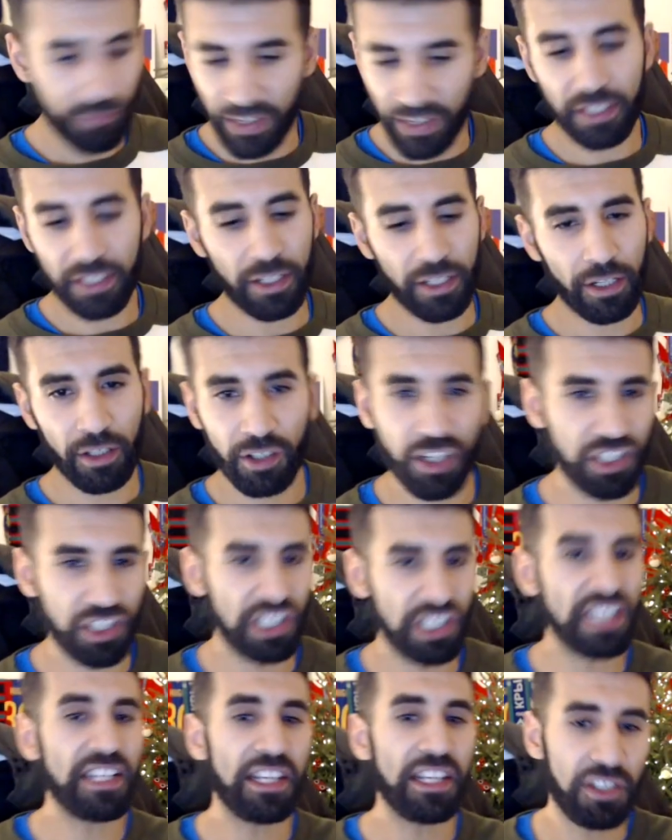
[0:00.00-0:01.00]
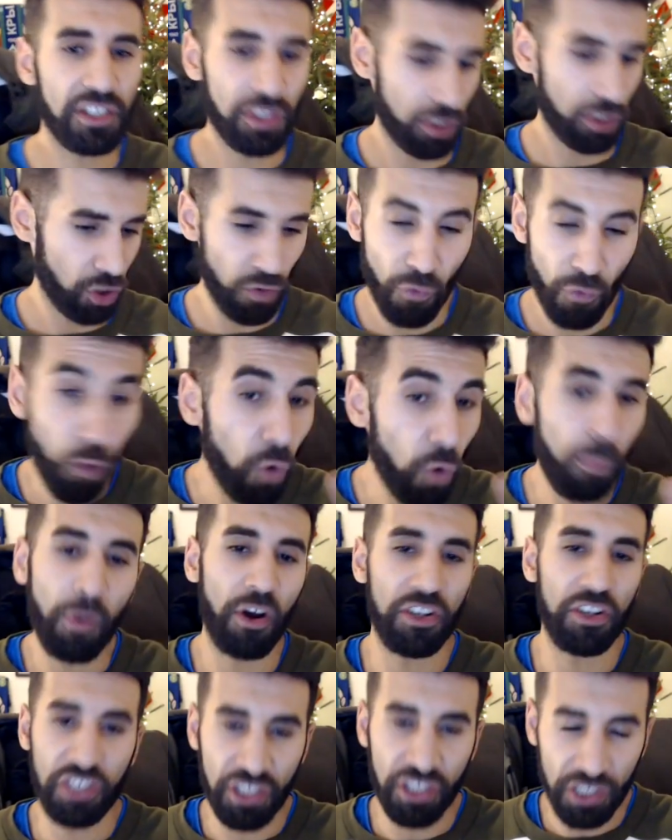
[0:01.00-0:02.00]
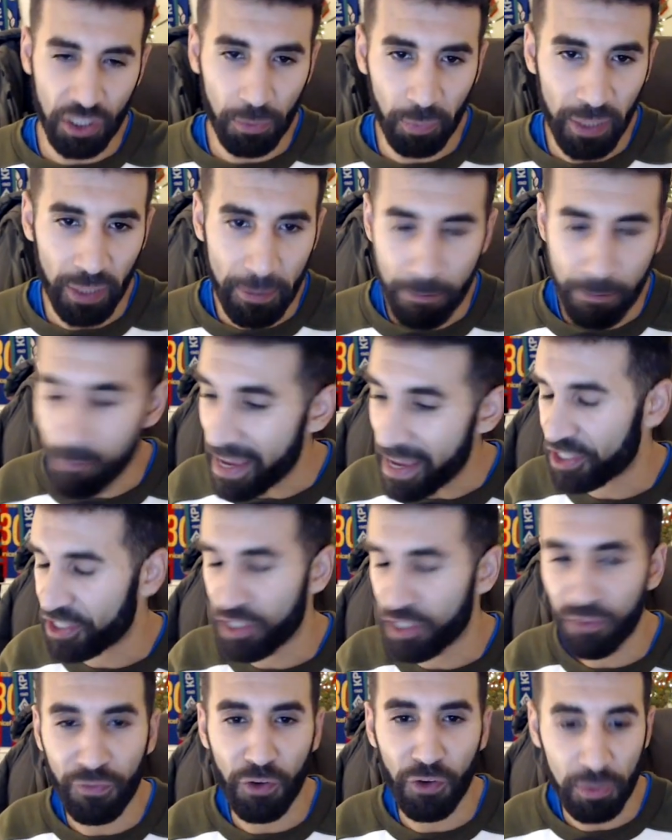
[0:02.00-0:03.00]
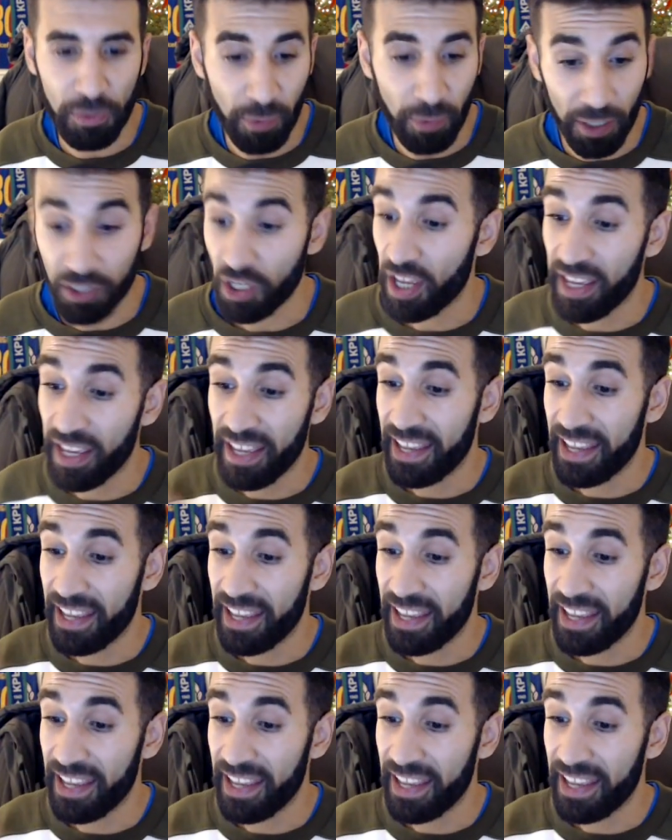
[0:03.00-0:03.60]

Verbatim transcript: Wenger, Gazidis, who've all put us in this complete mess in the first place.